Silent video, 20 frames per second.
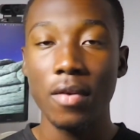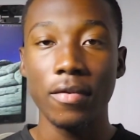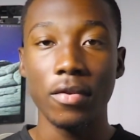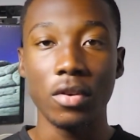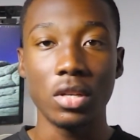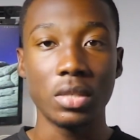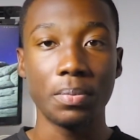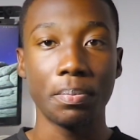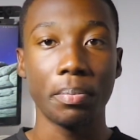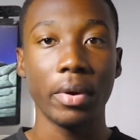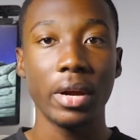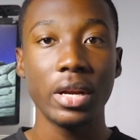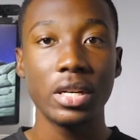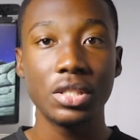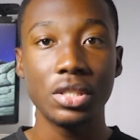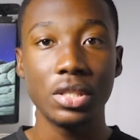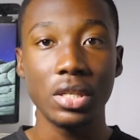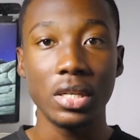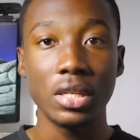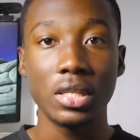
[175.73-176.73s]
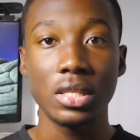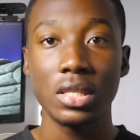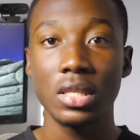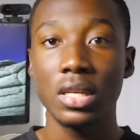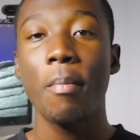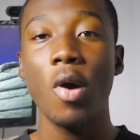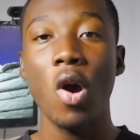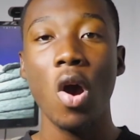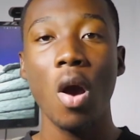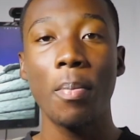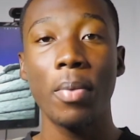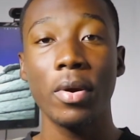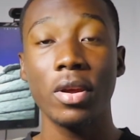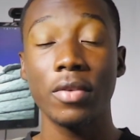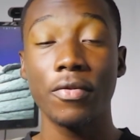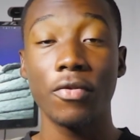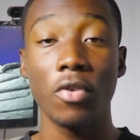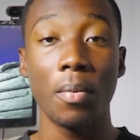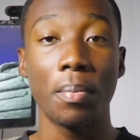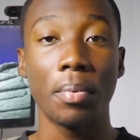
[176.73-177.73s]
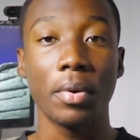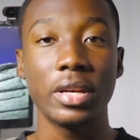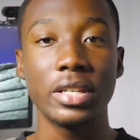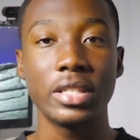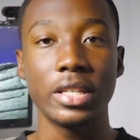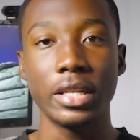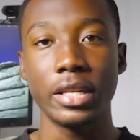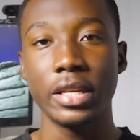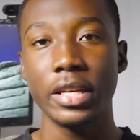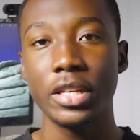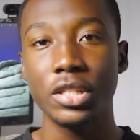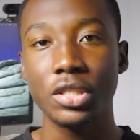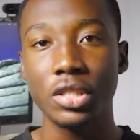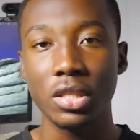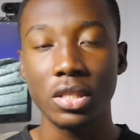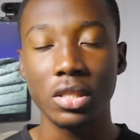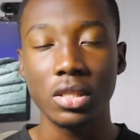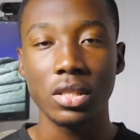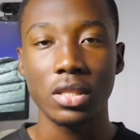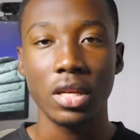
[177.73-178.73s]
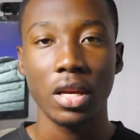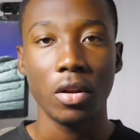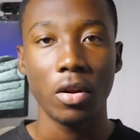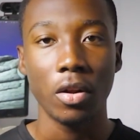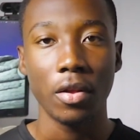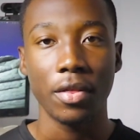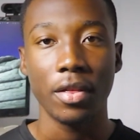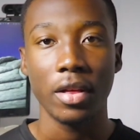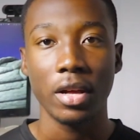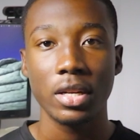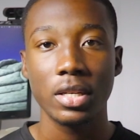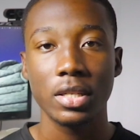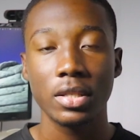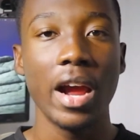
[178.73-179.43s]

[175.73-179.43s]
for spreadsheets, PowerPoint for presentations, and all that.